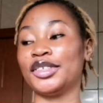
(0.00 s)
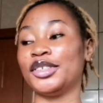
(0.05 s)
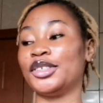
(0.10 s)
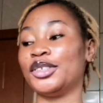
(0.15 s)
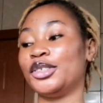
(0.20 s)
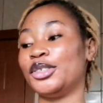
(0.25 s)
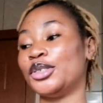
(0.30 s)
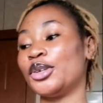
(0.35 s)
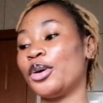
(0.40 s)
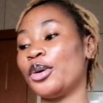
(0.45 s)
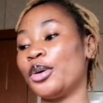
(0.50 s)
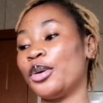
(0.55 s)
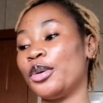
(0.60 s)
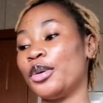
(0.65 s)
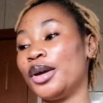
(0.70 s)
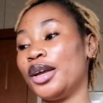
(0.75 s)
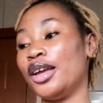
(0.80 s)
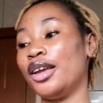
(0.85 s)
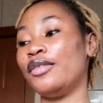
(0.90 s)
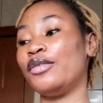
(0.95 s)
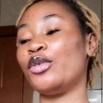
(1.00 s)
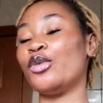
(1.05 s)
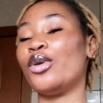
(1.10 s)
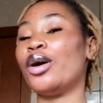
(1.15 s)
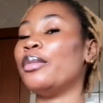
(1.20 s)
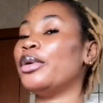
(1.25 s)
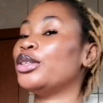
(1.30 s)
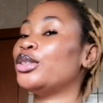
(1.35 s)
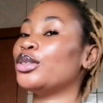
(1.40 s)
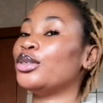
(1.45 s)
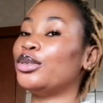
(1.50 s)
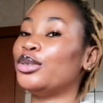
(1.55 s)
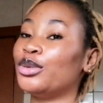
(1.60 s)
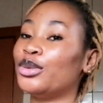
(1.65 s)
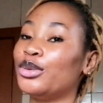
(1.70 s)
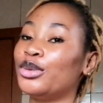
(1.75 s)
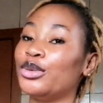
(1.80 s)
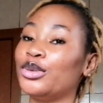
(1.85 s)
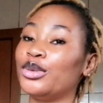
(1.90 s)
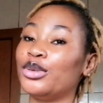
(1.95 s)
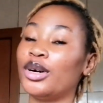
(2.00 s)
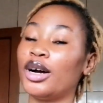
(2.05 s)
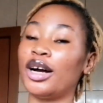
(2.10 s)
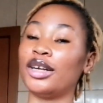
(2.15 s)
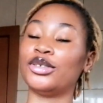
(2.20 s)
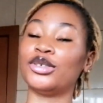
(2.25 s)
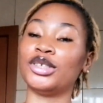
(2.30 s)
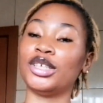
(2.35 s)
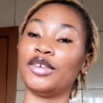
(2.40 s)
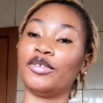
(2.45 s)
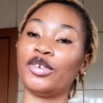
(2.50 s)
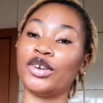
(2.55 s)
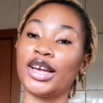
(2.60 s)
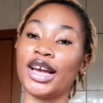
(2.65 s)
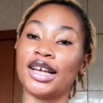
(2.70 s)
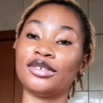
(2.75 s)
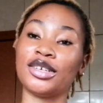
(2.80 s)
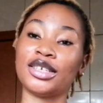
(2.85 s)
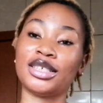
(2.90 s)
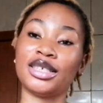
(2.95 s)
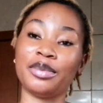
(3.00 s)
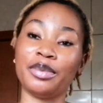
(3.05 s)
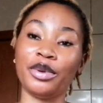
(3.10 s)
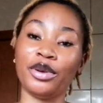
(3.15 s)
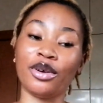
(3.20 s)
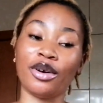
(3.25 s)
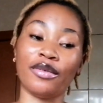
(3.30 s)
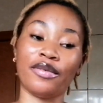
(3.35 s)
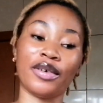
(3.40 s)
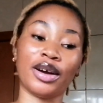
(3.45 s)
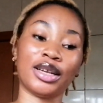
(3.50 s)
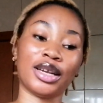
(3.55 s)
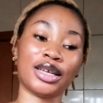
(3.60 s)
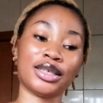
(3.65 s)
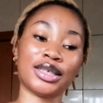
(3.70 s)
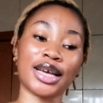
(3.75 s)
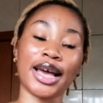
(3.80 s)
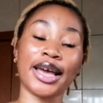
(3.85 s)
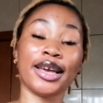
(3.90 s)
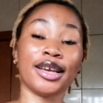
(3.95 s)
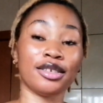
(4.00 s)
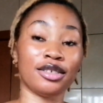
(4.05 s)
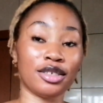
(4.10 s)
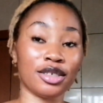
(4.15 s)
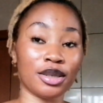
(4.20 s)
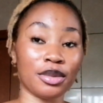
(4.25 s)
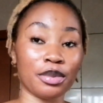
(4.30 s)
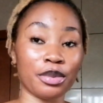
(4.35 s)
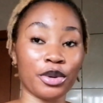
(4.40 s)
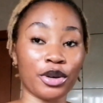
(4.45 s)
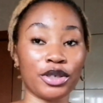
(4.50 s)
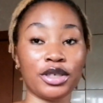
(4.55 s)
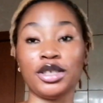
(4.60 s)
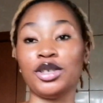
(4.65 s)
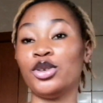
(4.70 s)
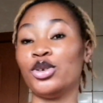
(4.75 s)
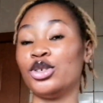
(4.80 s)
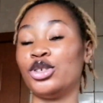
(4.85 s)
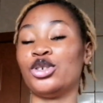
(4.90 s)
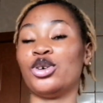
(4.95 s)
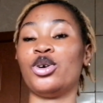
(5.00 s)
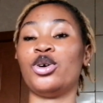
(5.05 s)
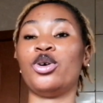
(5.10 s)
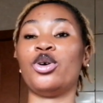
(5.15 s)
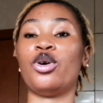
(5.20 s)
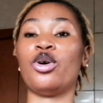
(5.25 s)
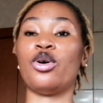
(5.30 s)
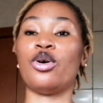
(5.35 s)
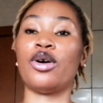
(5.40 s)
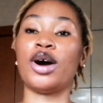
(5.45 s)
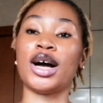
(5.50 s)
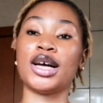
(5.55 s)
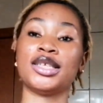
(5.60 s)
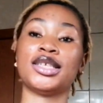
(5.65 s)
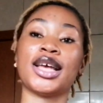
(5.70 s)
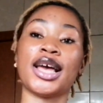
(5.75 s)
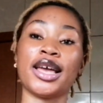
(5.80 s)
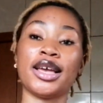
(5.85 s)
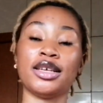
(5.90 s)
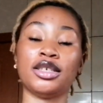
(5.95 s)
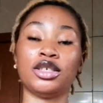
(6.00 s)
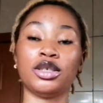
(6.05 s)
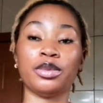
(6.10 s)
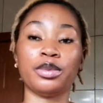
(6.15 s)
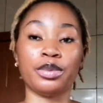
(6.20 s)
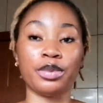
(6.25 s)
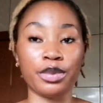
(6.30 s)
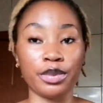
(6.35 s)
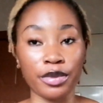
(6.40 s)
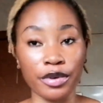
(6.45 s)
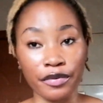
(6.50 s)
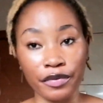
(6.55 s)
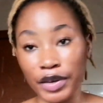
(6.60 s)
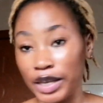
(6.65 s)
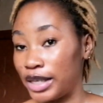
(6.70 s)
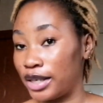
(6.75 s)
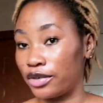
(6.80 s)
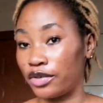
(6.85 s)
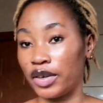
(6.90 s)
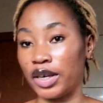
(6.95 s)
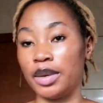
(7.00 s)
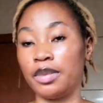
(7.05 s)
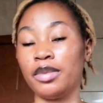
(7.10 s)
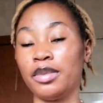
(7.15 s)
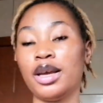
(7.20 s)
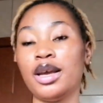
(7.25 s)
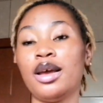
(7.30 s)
So if you want me to do to give you guys recipe of an anti-aging body lotion or anti-aging face cream,